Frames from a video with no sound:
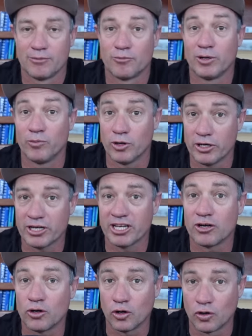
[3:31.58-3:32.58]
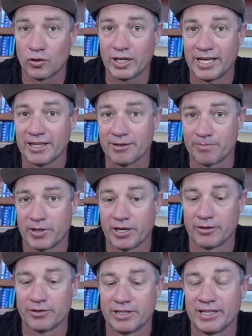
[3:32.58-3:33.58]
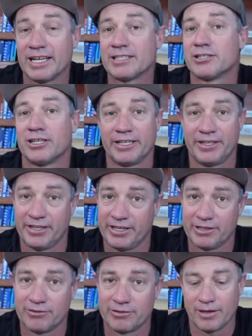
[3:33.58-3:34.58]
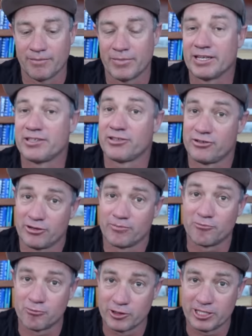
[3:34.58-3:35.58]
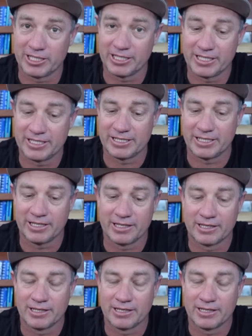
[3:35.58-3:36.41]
We were gonna haul out the boat, and that's ideal. It makes the job really easy.